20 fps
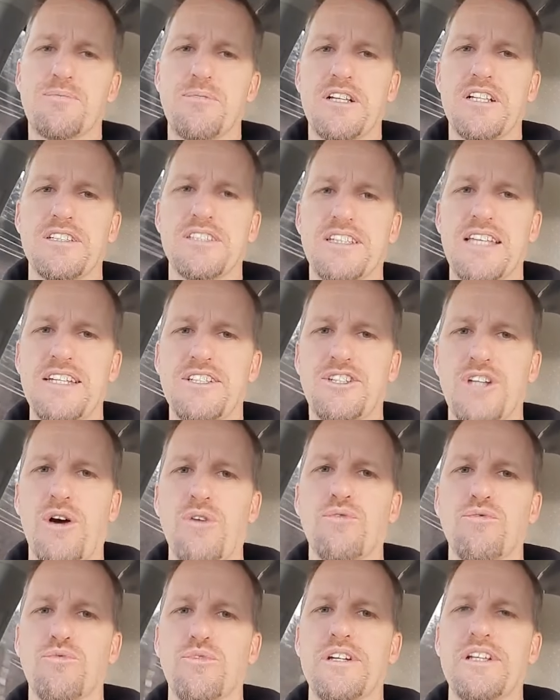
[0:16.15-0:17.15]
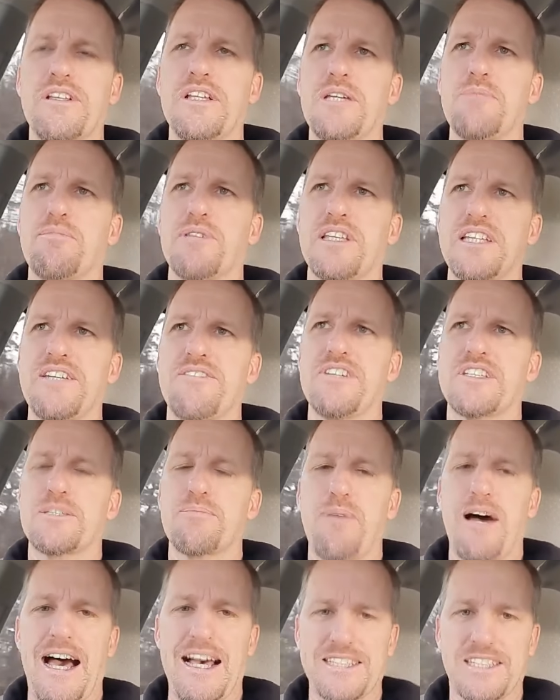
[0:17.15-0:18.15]
because they don't really believe it's
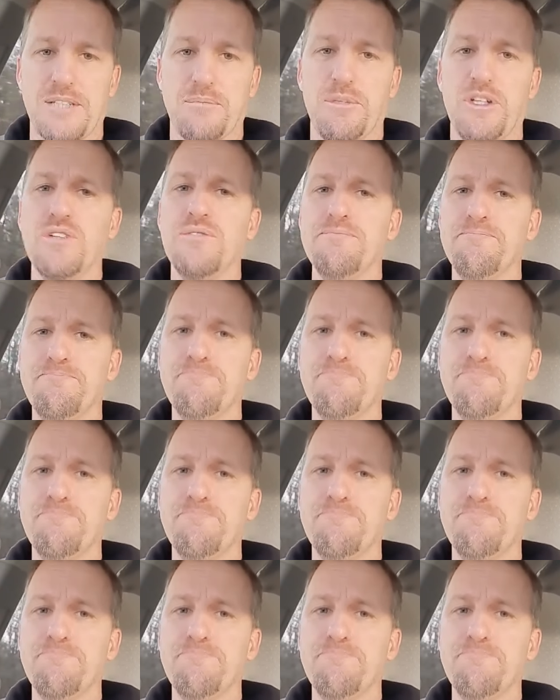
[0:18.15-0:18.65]
possible.